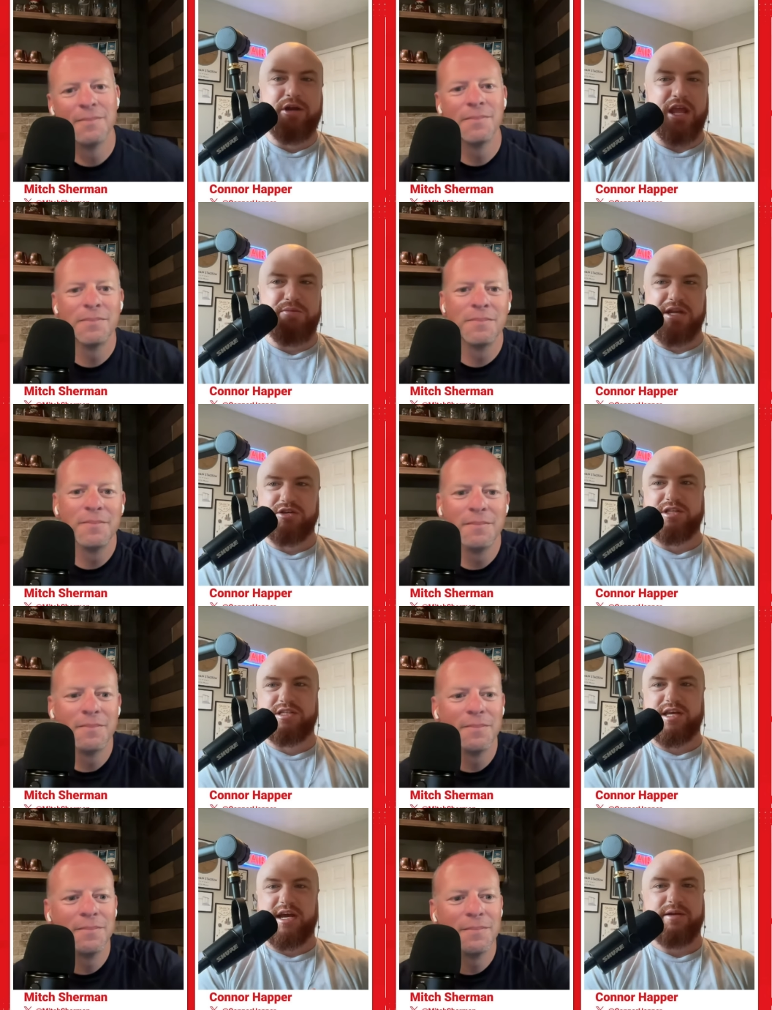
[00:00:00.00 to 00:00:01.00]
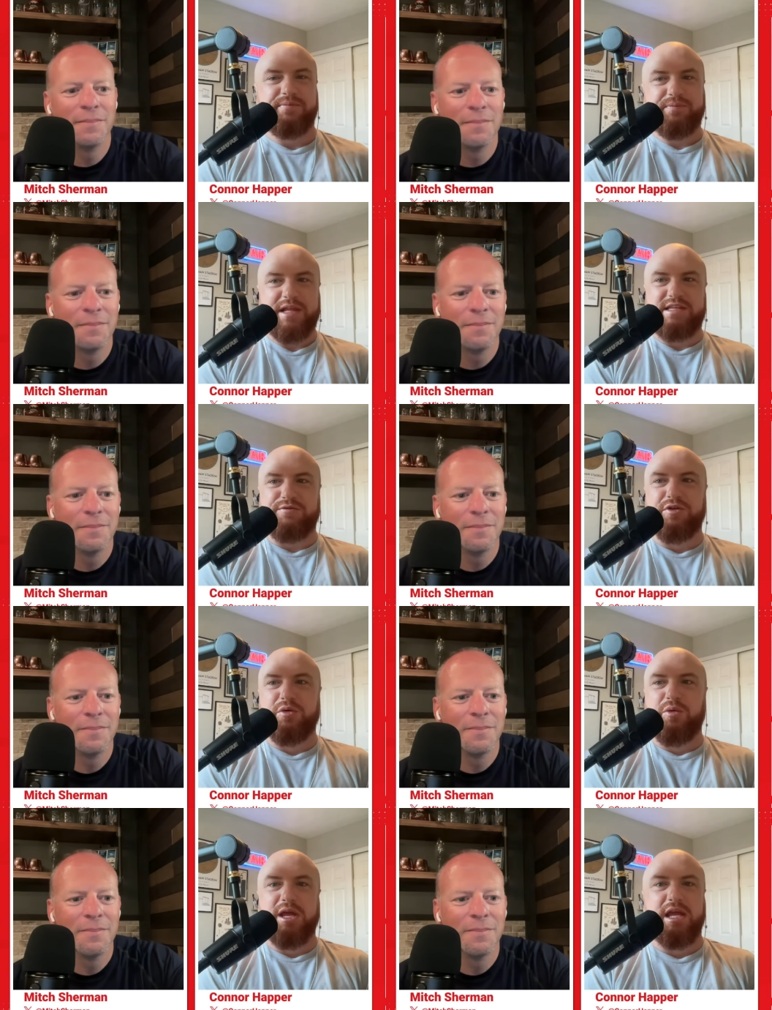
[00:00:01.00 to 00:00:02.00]
Speaker 1: Okay, Mitch, let's, uh, that's it for
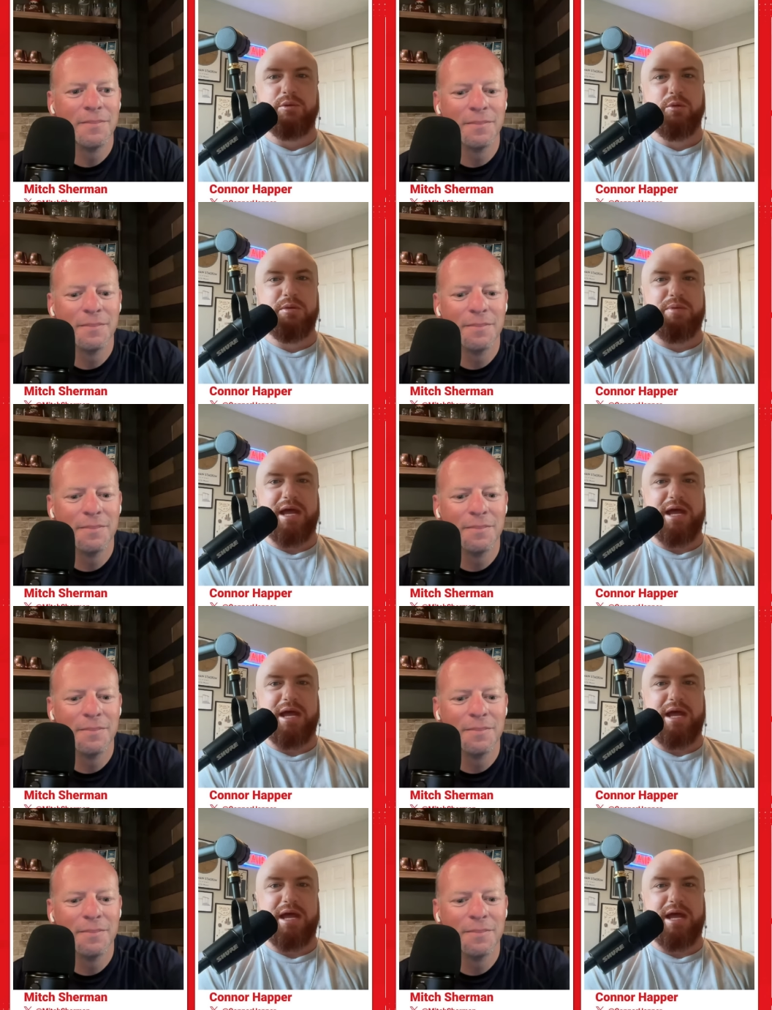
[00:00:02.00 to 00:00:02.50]
the week. We'll be